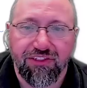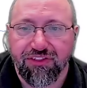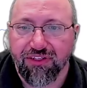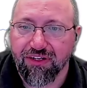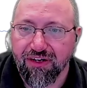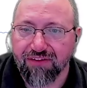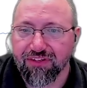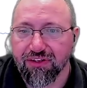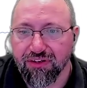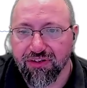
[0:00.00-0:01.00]
so you don't have
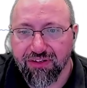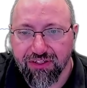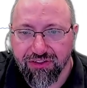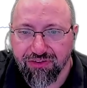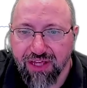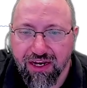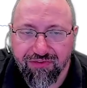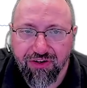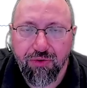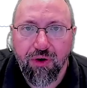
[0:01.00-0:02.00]
to do that if you
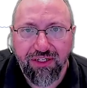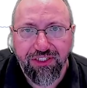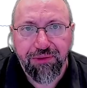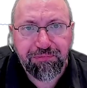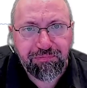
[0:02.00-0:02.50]
don't want to.